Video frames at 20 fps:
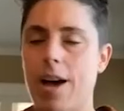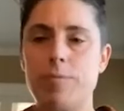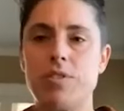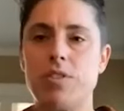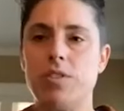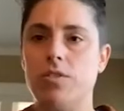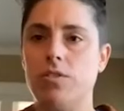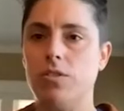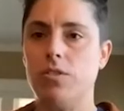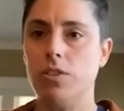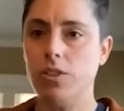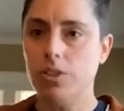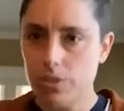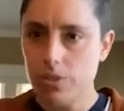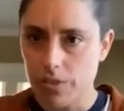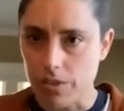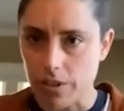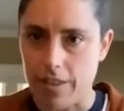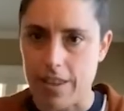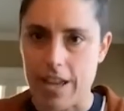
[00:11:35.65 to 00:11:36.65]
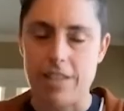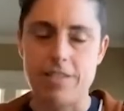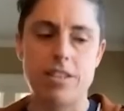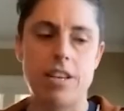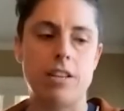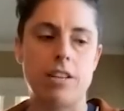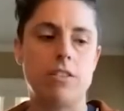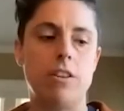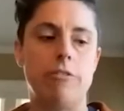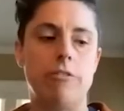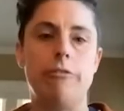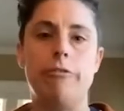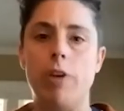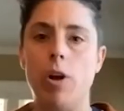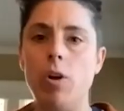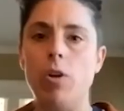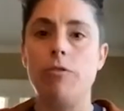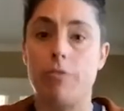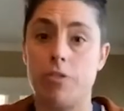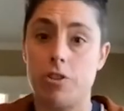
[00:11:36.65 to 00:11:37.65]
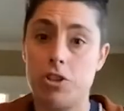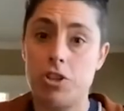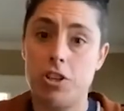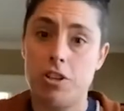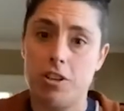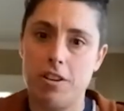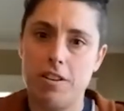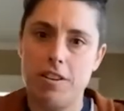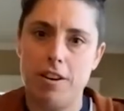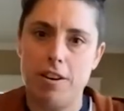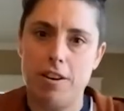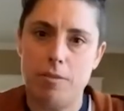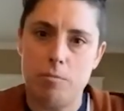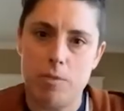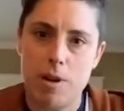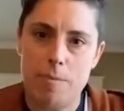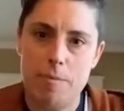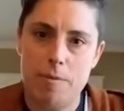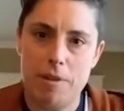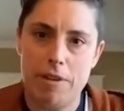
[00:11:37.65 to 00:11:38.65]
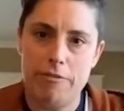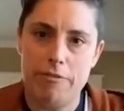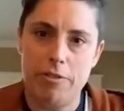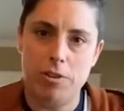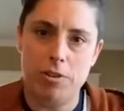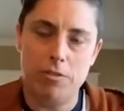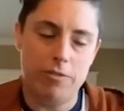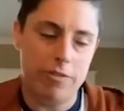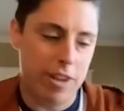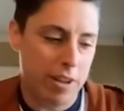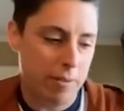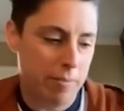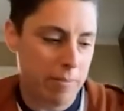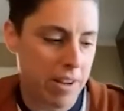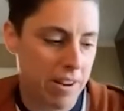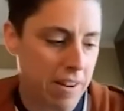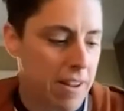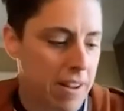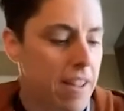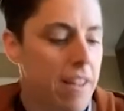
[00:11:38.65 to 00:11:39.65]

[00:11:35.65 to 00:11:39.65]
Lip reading: Absolutely. That's like the Fold for sure. I'm repping my Fold fam here.